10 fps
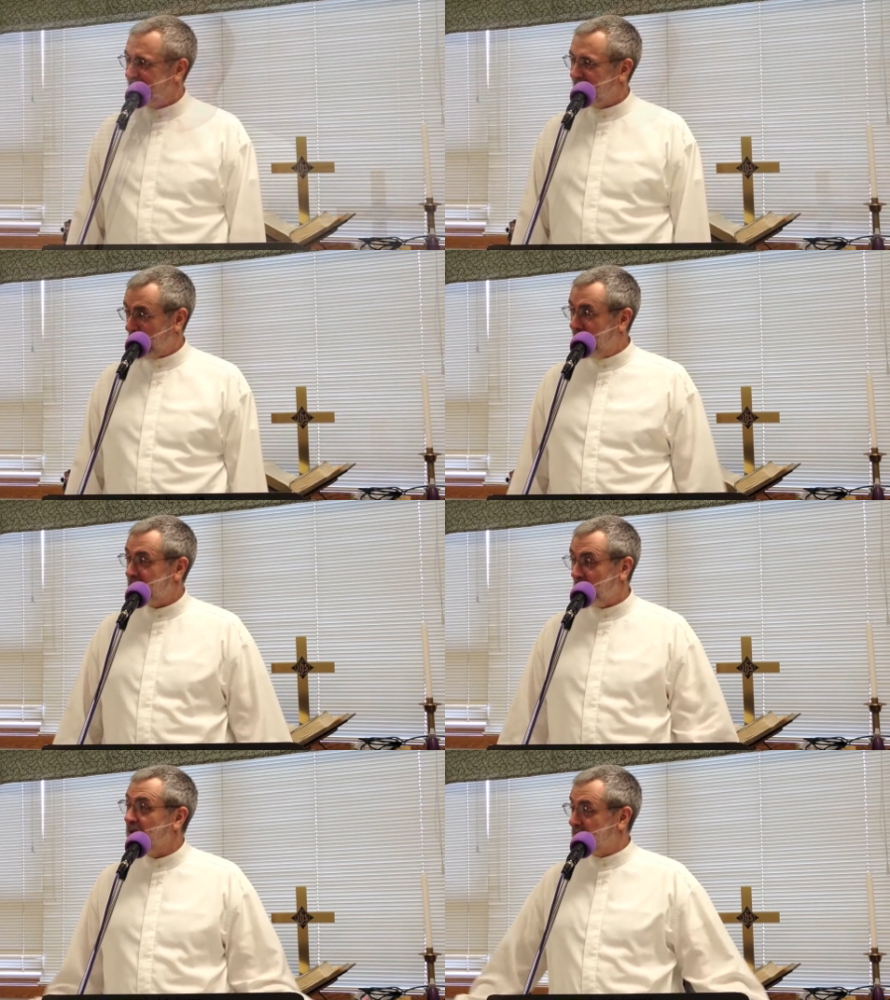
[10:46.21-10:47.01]
Right?
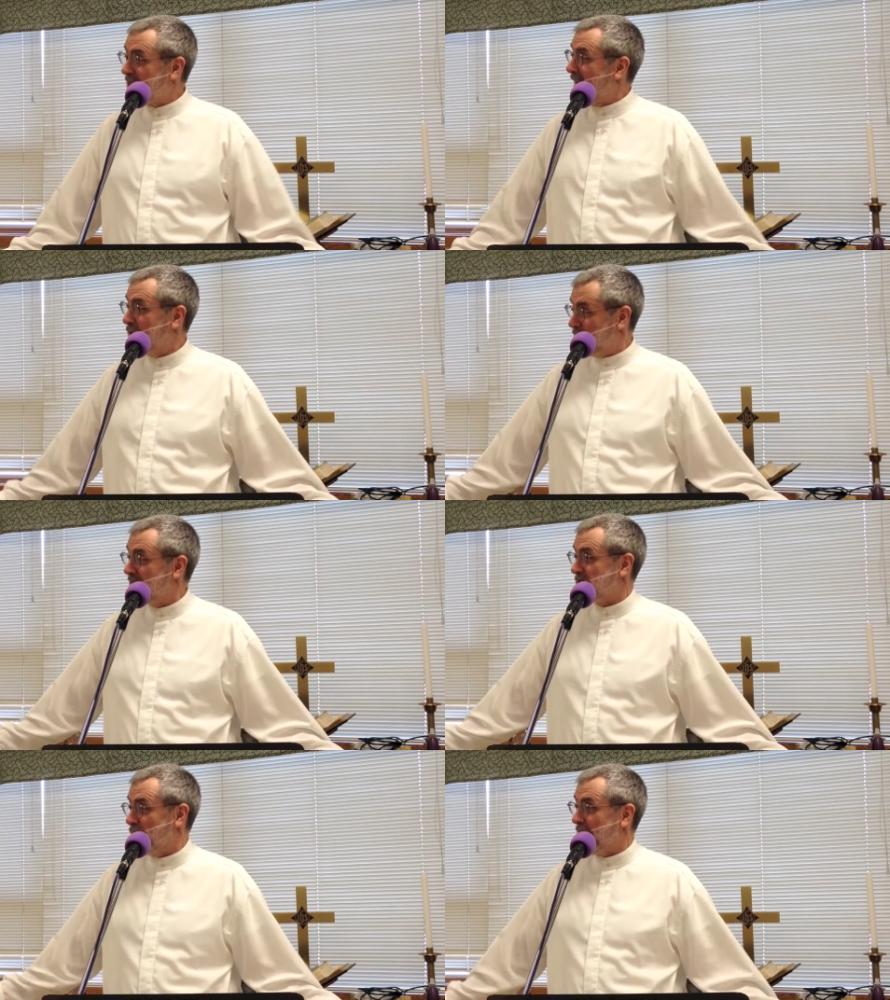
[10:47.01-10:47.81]
So here's a guy who
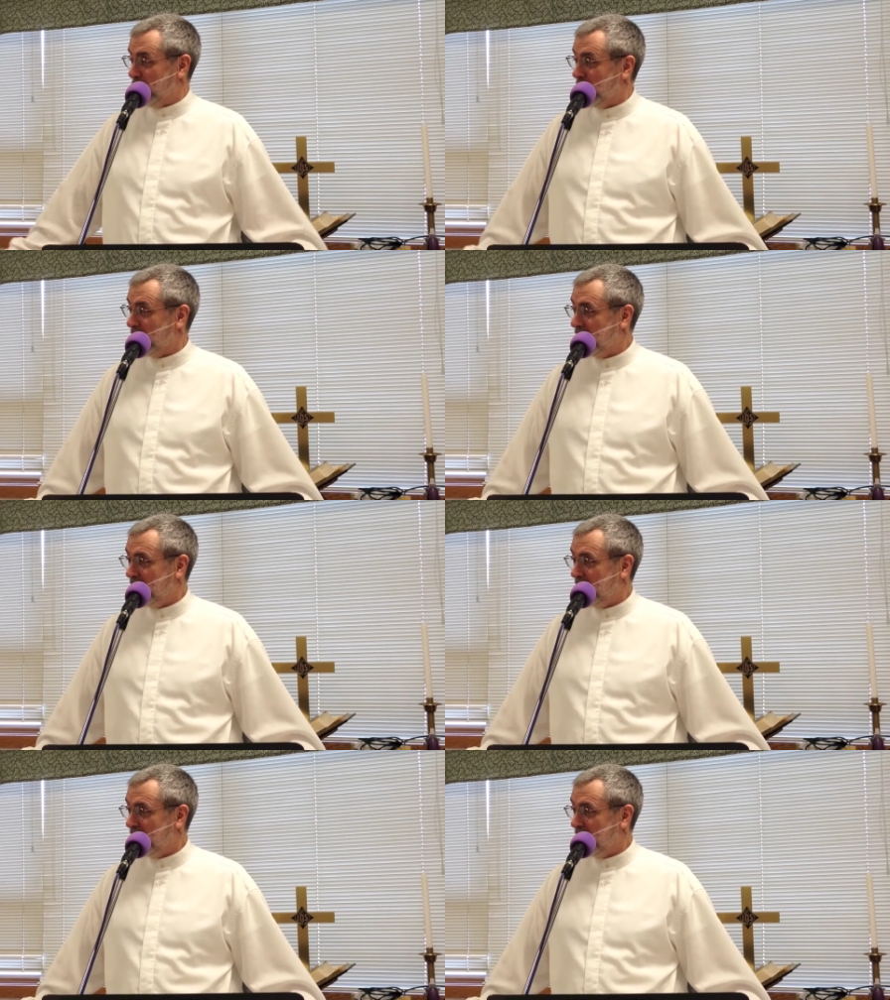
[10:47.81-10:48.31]
doesn't want to work.